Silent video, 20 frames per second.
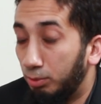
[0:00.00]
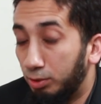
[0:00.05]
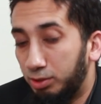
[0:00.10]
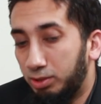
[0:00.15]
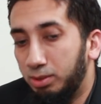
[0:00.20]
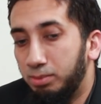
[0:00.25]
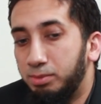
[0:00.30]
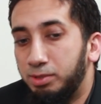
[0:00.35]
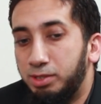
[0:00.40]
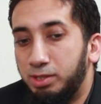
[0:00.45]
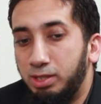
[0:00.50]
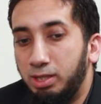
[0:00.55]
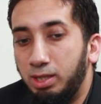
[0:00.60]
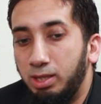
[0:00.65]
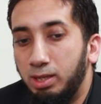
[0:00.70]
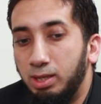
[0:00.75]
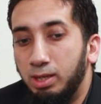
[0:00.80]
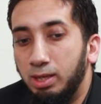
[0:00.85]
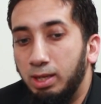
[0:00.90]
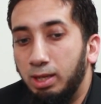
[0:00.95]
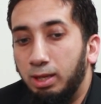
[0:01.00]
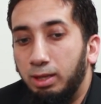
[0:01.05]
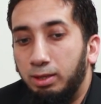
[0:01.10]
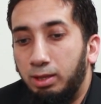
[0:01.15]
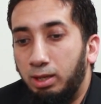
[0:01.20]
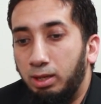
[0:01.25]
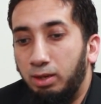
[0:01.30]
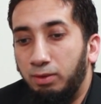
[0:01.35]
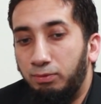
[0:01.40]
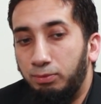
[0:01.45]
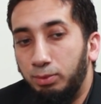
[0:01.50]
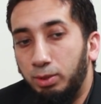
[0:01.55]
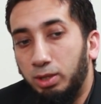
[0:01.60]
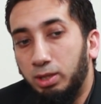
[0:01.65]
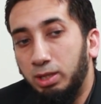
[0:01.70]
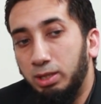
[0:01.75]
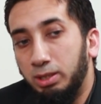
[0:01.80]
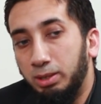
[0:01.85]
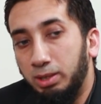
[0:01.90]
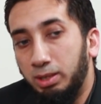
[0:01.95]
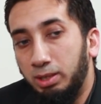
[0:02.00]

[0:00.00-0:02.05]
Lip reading: Muslims see that if we're going to